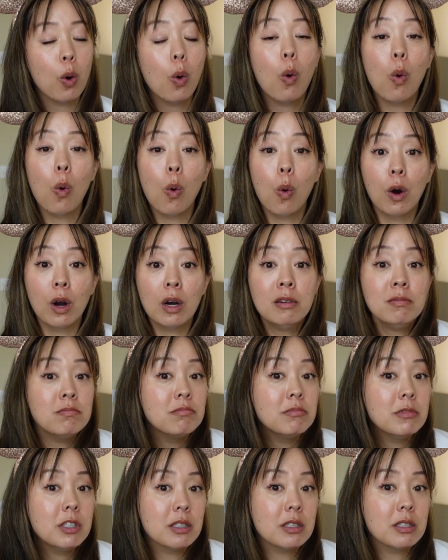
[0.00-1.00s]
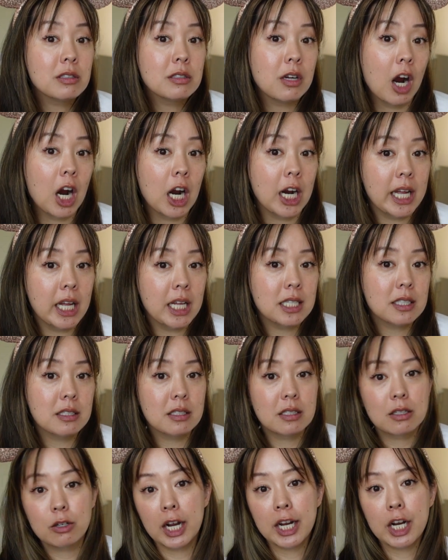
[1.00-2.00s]
or your
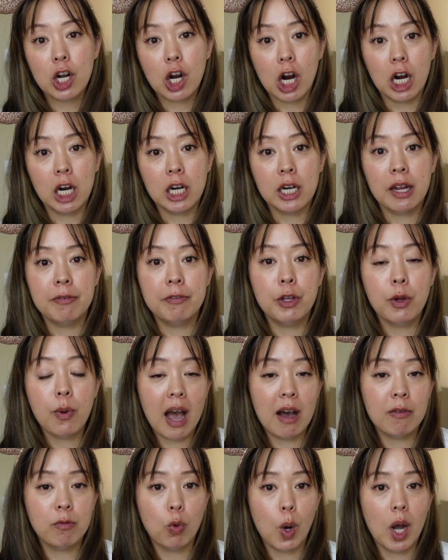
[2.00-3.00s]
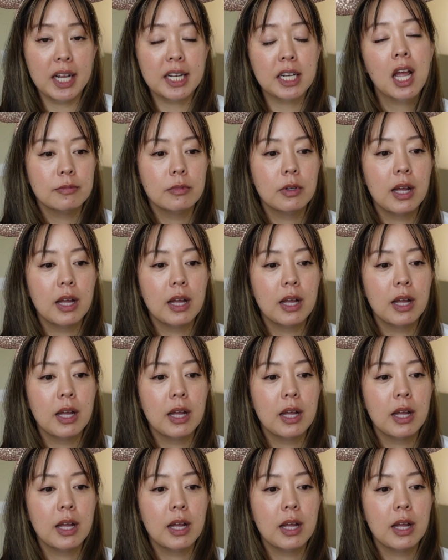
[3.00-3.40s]
Target credit card if you have one.